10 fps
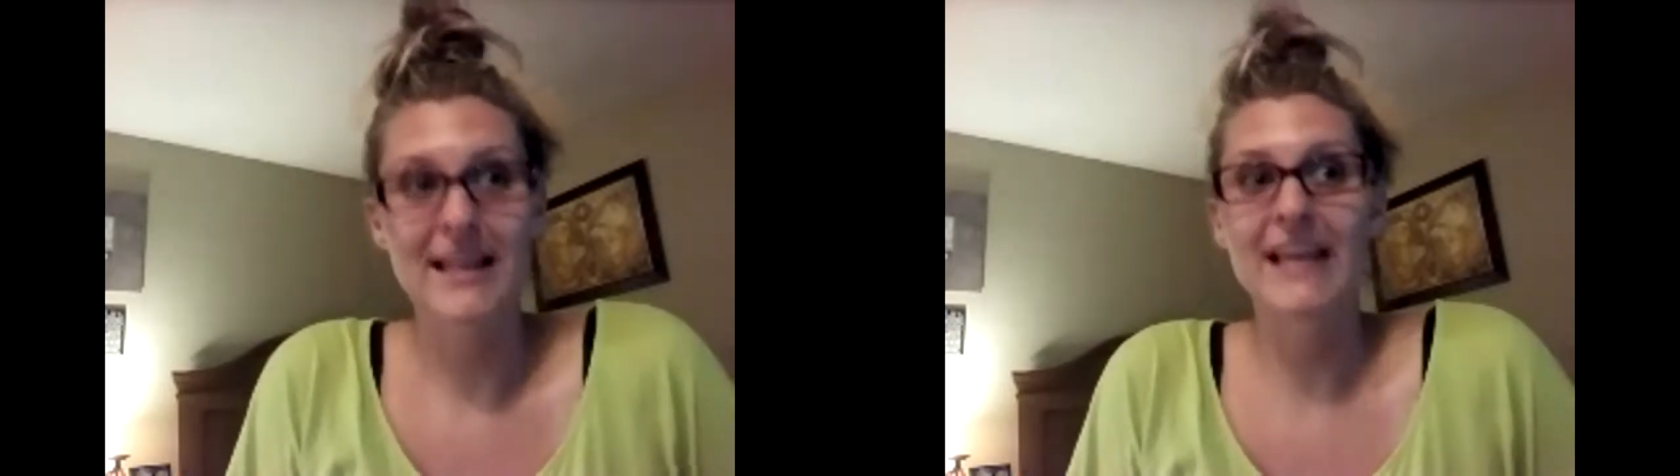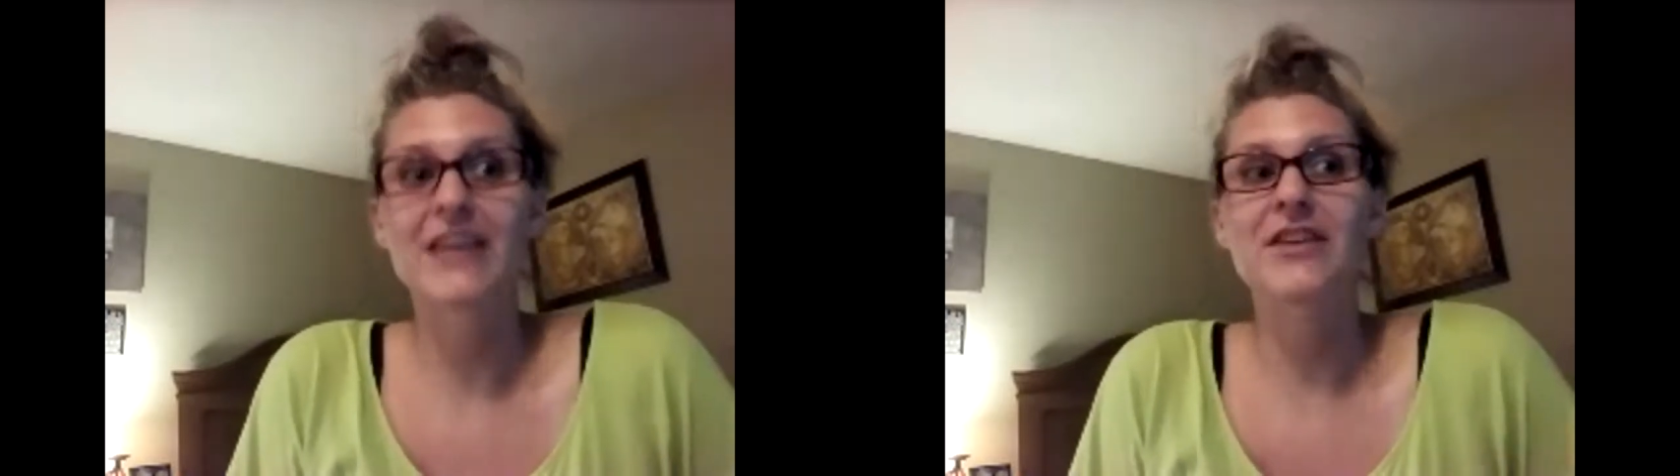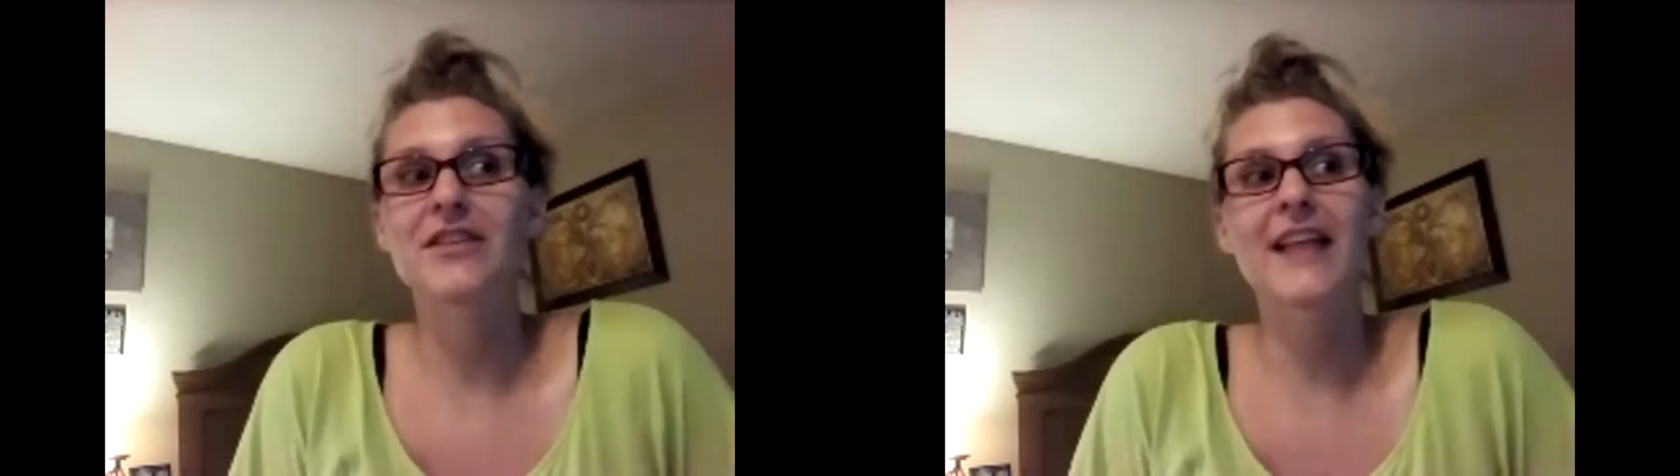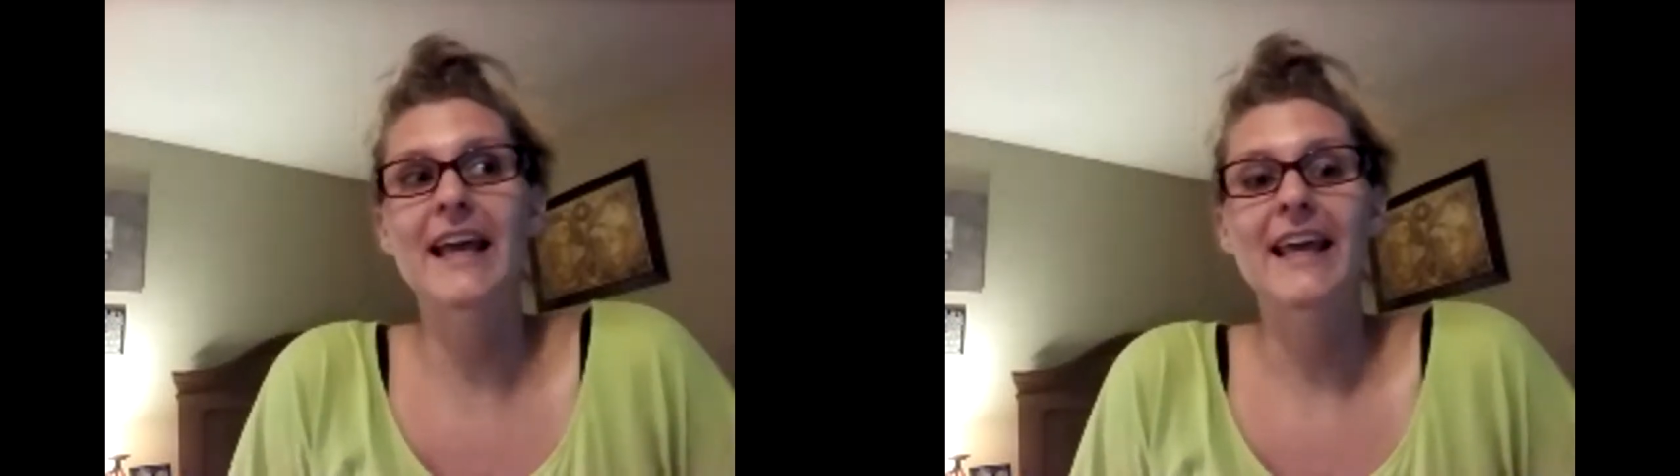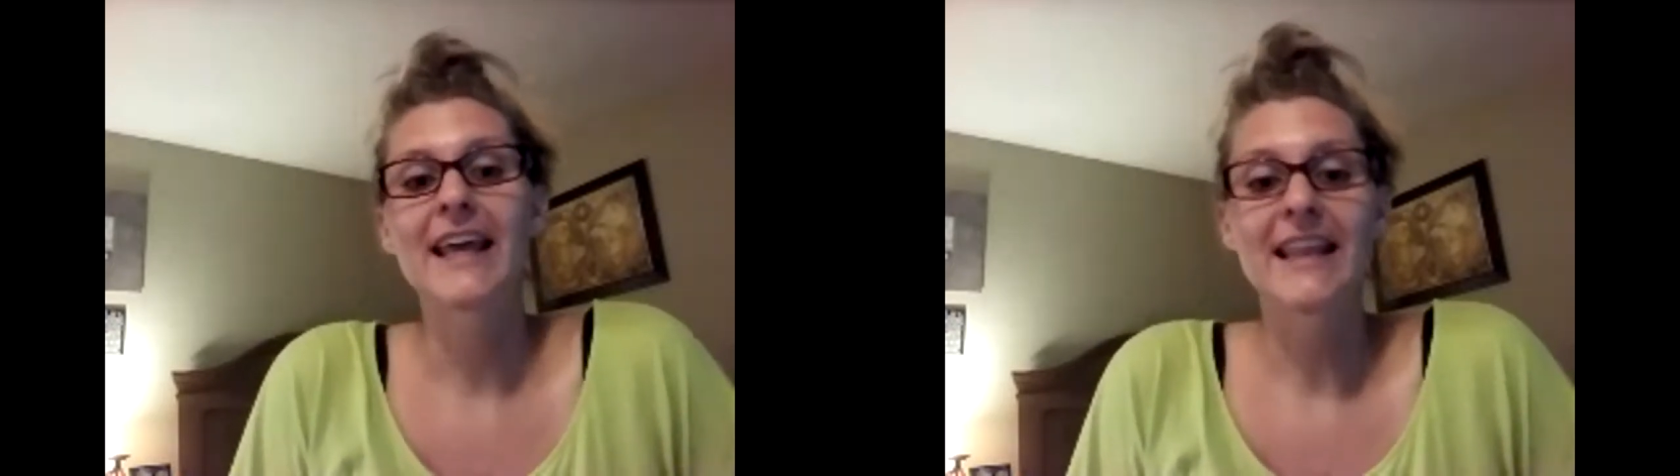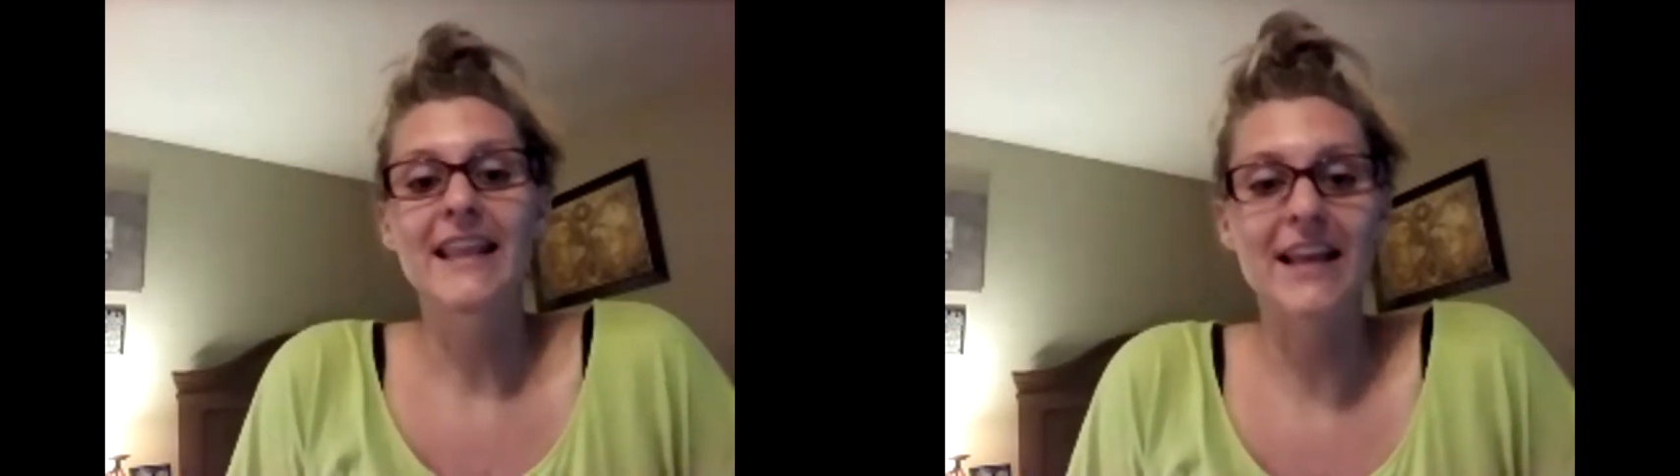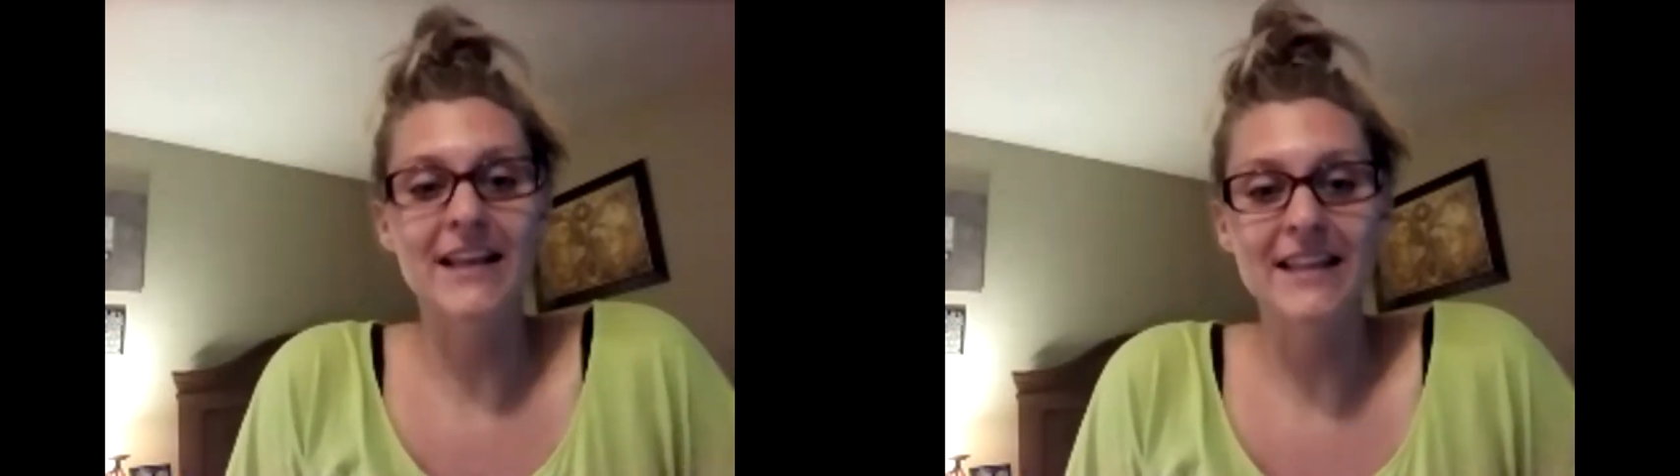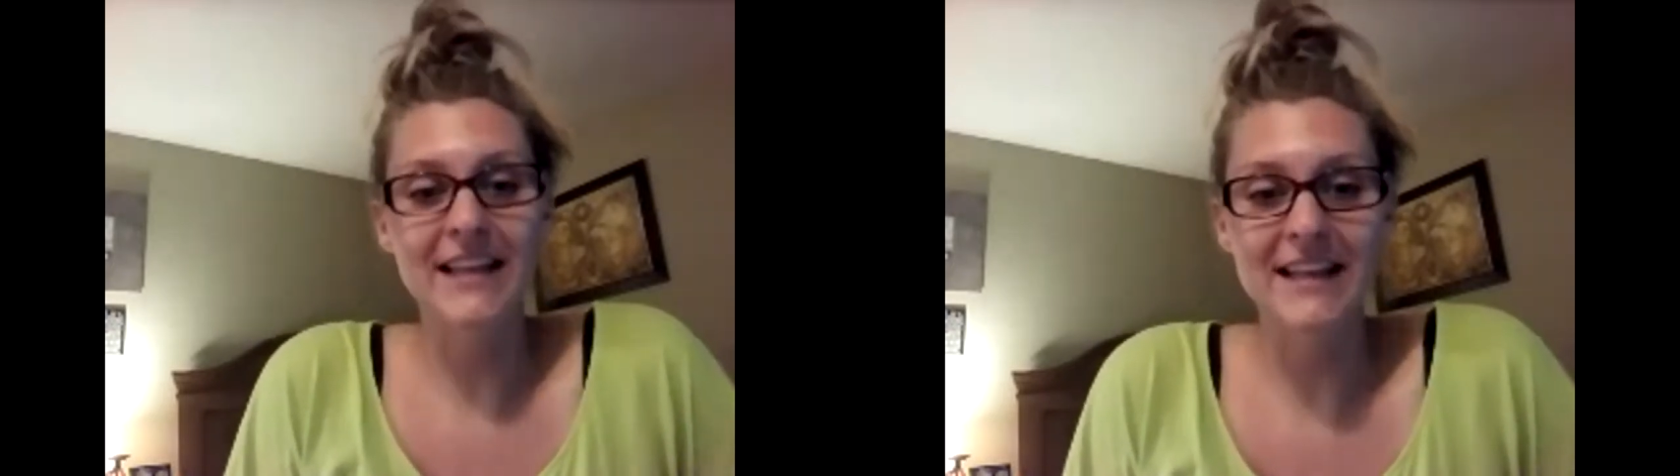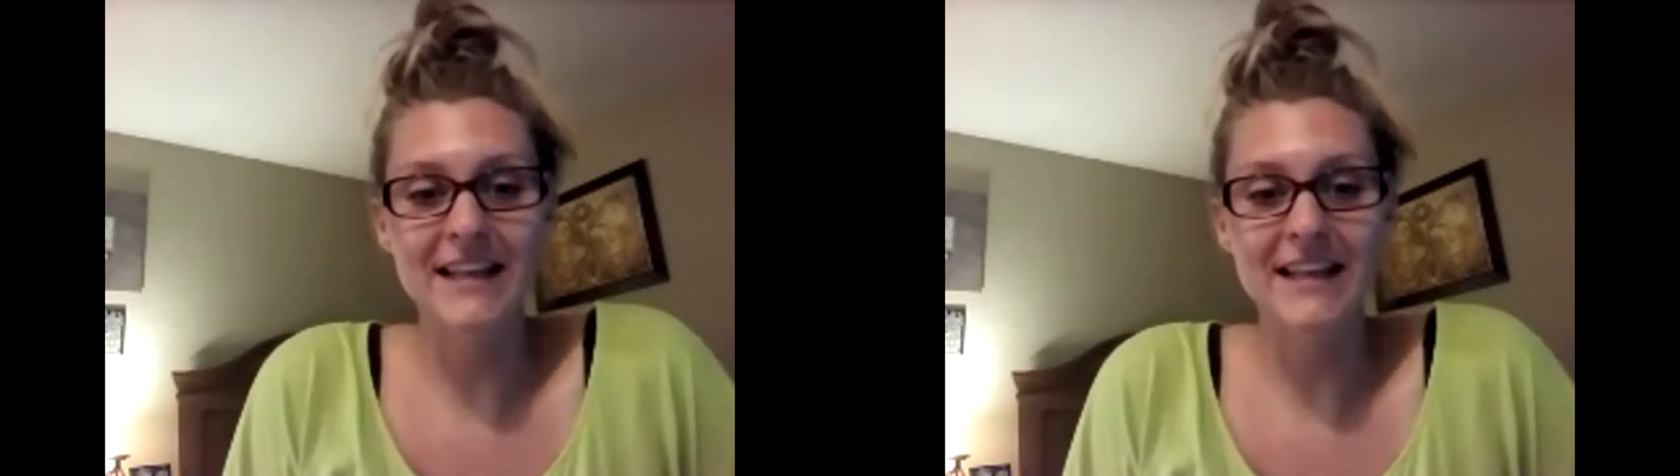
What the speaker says: The